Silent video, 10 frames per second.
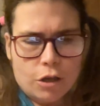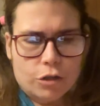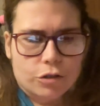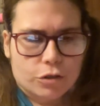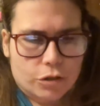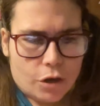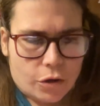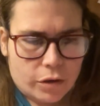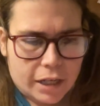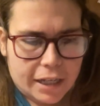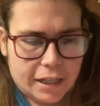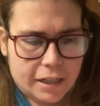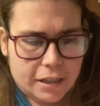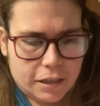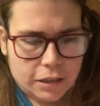So,
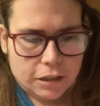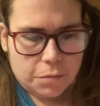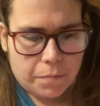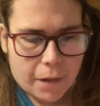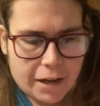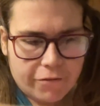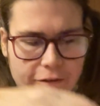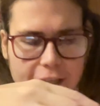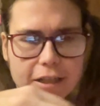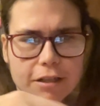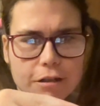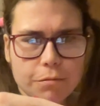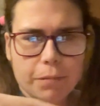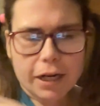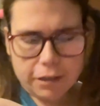here's my
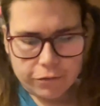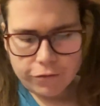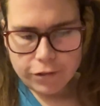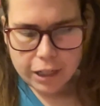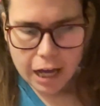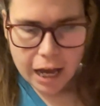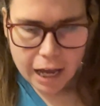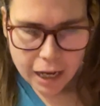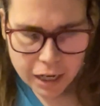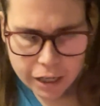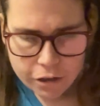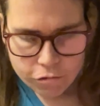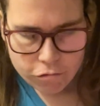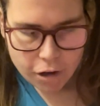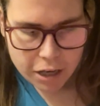finished butterfly
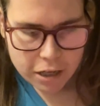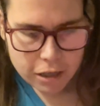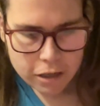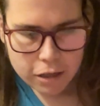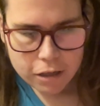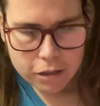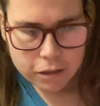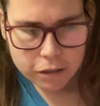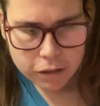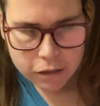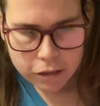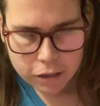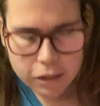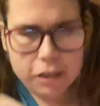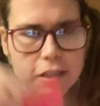right here.
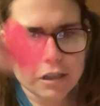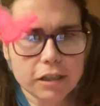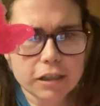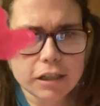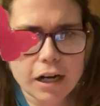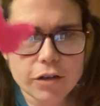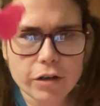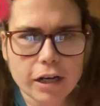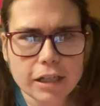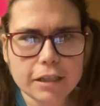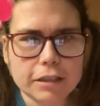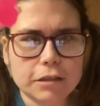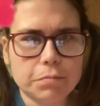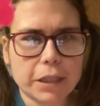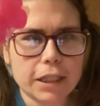It turned out
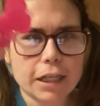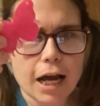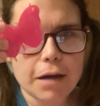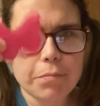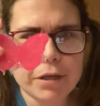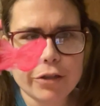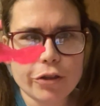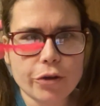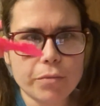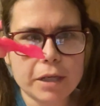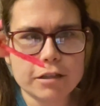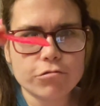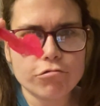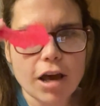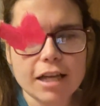nice, but I put too
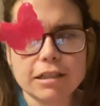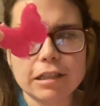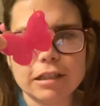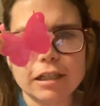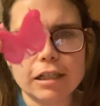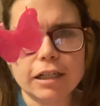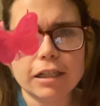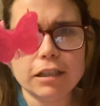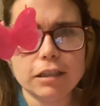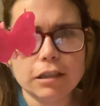much resin in it.